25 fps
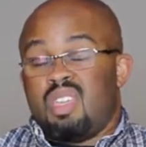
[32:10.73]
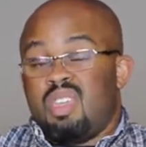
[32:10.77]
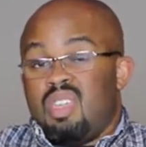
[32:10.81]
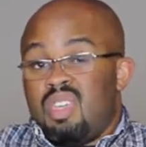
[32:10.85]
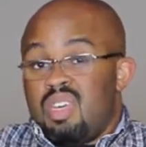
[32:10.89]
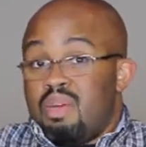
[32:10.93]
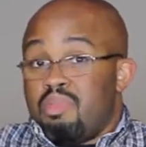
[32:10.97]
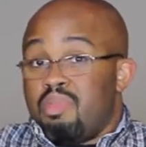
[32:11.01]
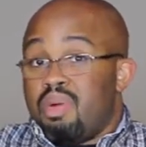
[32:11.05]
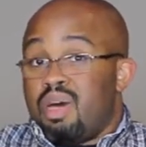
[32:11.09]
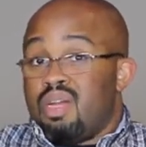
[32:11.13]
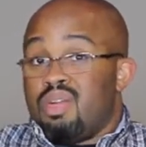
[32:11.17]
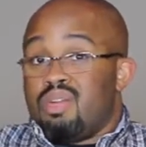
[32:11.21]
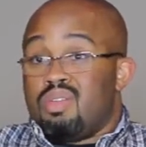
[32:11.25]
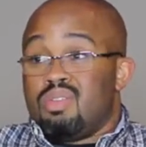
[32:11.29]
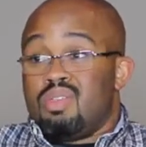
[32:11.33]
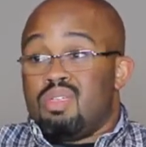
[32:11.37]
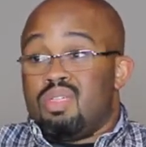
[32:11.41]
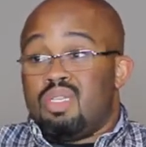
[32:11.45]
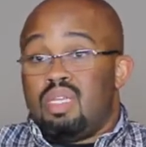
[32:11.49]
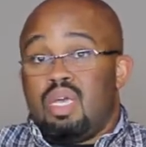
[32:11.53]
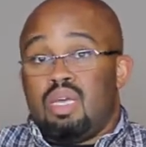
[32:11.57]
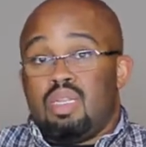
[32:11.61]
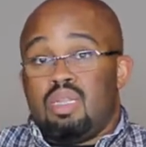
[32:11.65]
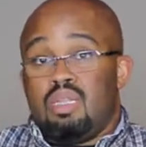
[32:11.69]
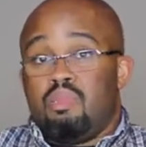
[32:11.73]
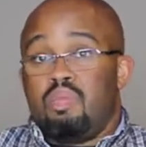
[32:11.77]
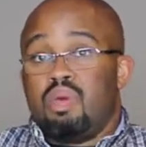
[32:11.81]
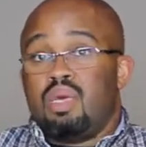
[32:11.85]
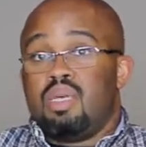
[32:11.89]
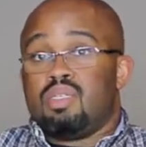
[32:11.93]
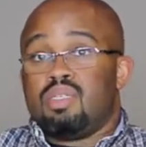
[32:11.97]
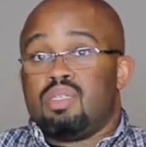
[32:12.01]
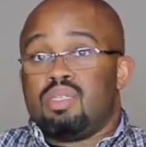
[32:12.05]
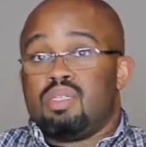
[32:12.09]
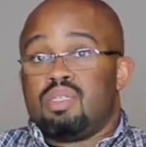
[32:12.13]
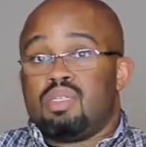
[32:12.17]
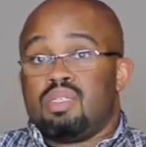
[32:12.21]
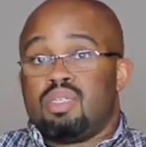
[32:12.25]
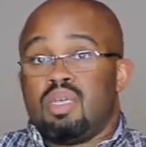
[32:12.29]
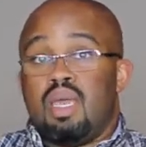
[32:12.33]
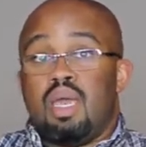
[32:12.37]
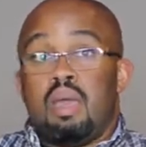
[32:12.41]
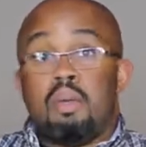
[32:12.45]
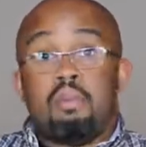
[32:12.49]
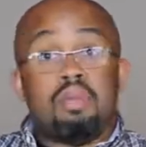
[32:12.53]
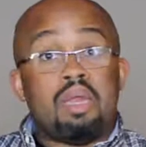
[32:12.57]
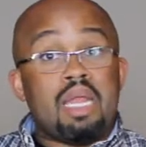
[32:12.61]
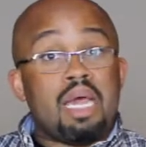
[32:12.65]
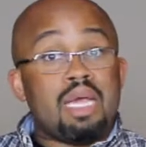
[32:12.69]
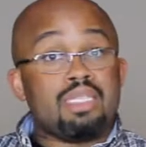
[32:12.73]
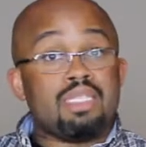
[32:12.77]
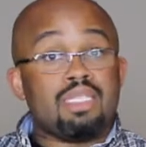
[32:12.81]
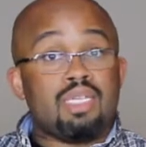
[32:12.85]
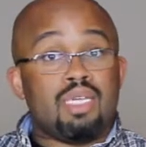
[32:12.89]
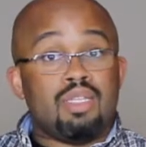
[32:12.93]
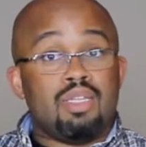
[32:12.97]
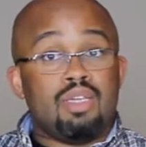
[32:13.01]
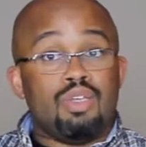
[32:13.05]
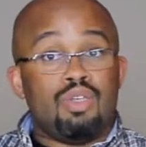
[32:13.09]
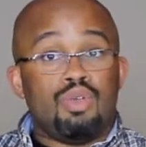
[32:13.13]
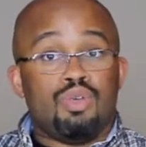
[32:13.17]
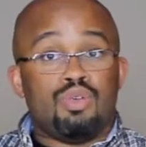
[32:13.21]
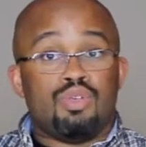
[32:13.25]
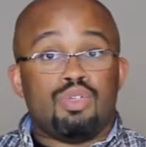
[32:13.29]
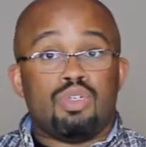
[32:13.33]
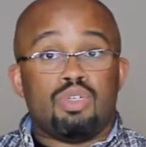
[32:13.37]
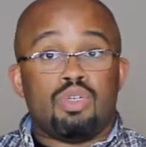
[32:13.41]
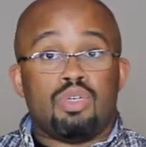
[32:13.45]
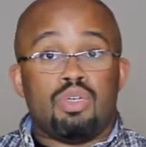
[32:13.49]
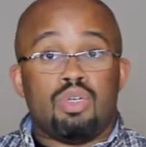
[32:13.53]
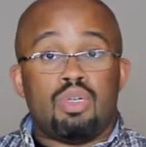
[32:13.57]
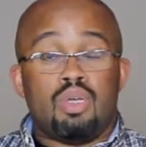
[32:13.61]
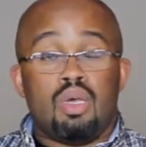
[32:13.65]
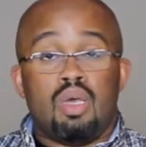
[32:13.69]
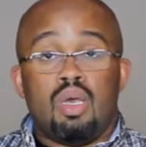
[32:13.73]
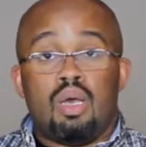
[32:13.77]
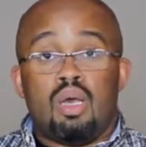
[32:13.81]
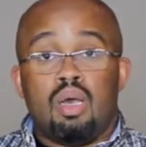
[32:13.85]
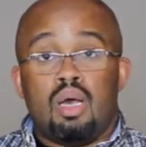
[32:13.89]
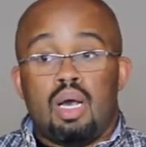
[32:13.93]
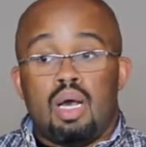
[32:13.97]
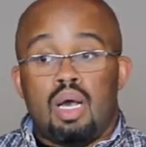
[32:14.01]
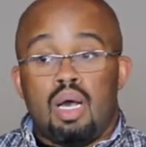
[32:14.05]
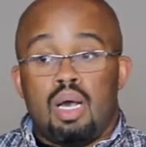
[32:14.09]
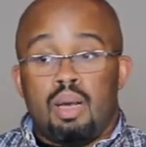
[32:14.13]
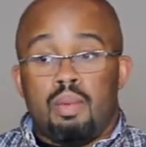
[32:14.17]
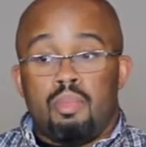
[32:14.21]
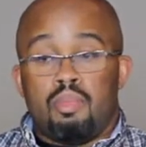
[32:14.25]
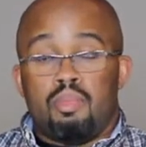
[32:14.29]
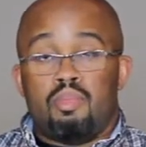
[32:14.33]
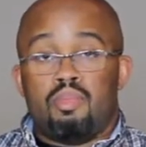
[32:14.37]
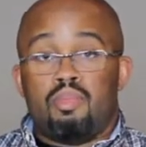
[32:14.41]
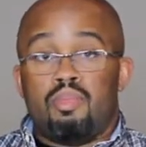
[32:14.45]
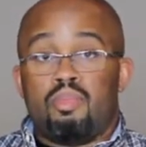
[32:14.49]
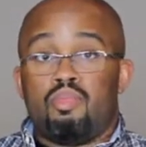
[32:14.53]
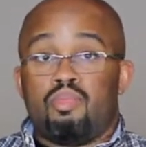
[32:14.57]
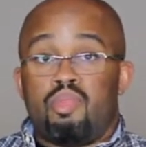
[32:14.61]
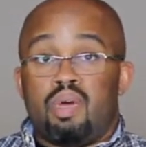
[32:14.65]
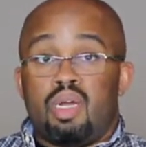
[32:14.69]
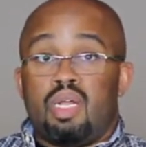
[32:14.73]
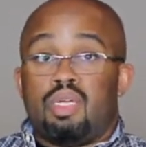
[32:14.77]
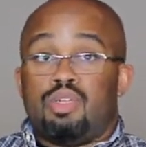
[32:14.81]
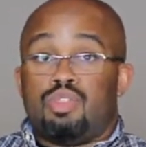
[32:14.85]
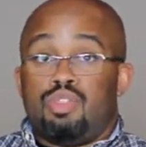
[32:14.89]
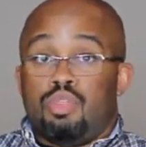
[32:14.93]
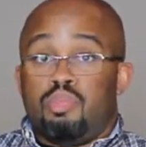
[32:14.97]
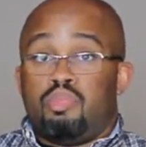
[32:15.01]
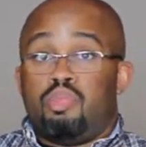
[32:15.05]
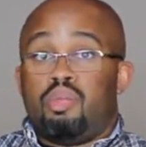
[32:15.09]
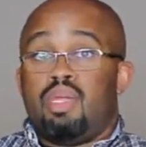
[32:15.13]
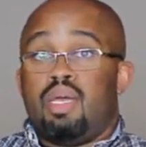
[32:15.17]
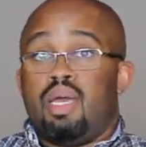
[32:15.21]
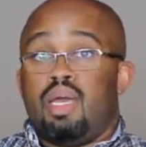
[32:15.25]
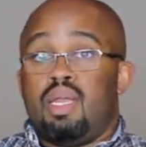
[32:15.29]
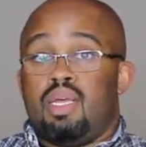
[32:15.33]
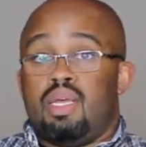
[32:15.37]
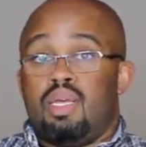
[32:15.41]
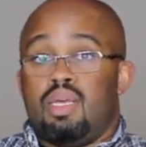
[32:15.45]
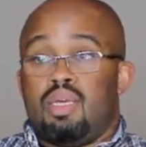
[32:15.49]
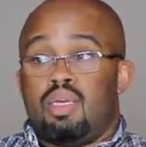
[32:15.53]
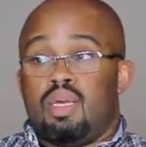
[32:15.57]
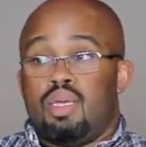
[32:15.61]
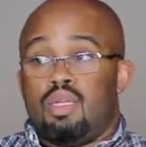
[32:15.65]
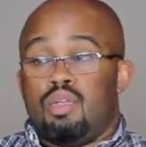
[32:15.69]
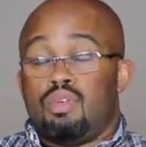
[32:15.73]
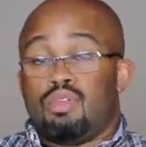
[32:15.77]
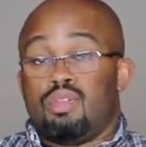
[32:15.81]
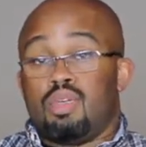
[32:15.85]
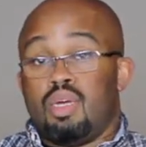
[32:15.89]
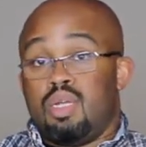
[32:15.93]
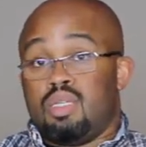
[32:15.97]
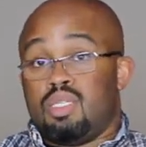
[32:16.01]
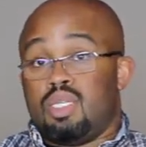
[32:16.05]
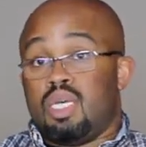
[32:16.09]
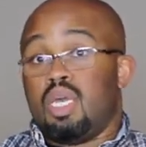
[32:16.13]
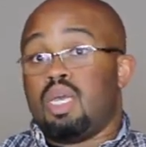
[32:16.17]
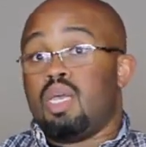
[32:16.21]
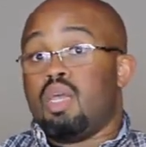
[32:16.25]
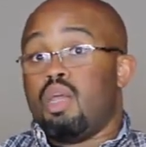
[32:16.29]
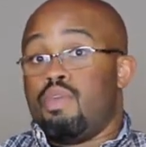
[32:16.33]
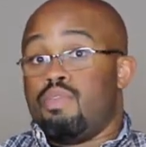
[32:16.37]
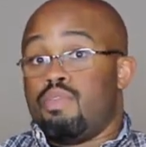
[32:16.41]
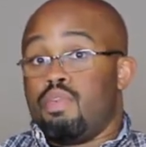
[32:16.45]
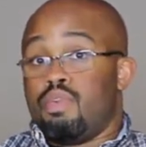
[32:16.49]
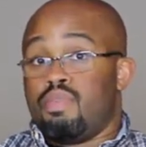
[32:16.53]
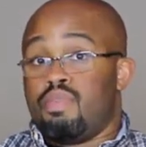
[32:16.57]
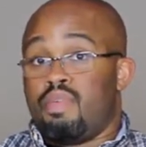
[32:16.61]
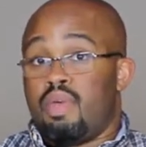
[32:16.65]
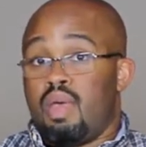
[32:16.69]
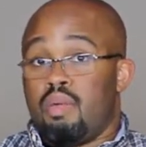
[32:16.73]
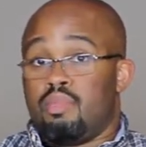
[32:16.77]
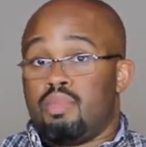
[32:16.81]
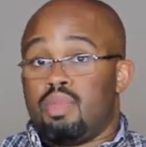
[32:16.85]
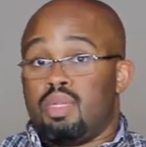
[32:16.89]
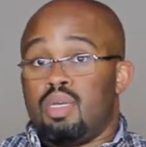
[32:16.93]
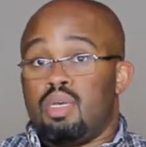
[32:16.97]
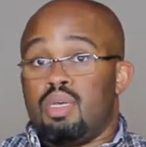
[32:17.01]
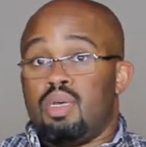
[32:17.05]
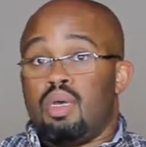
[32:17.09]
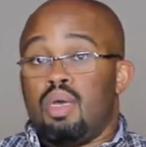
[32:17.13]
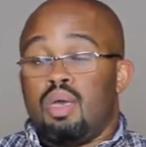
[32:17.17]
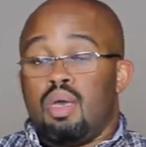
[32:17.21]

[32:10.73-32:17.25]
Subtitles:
Think about it on a daily basis, not saying that you should, but as you're planning and you're trying to take care of your family,